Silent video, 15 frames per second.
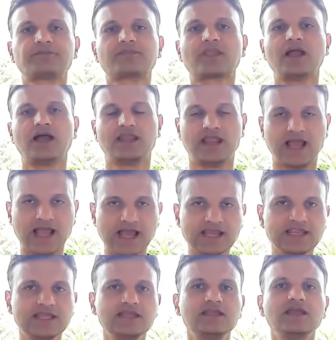and
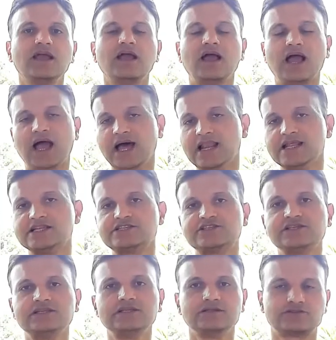any
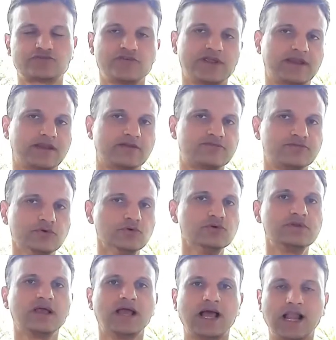allergy triggering
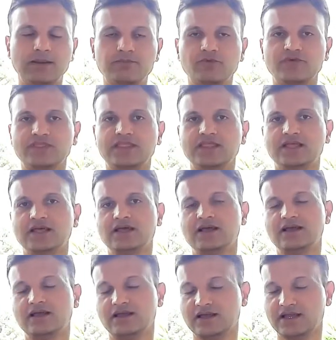food helped with
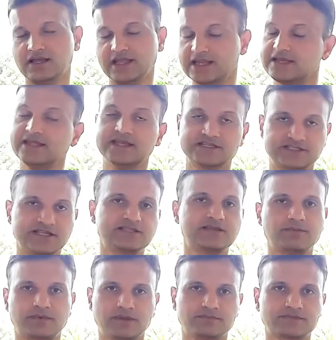the ADHD
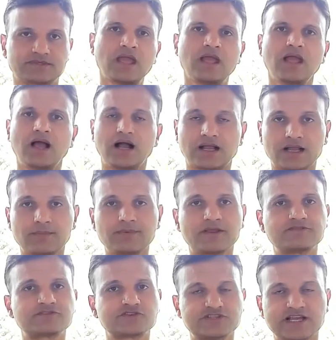symptoms. A couple
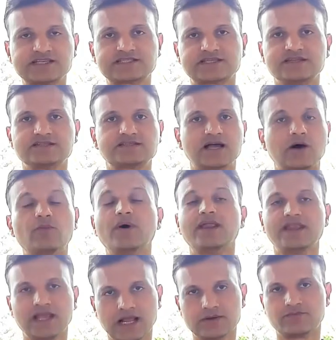of suggestions are
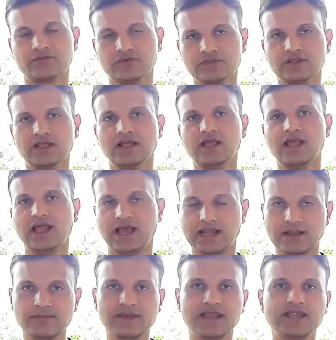very helpful.
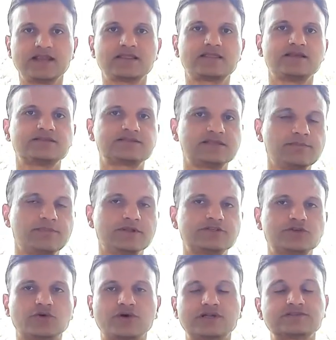Eliminate the simple
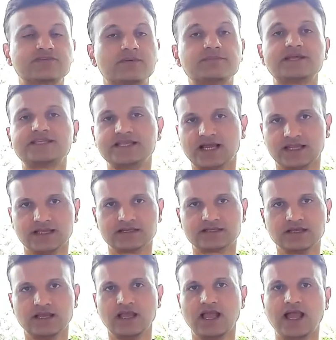sugars from the diet
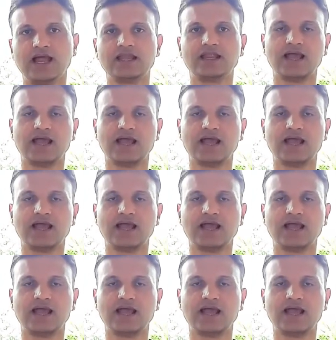and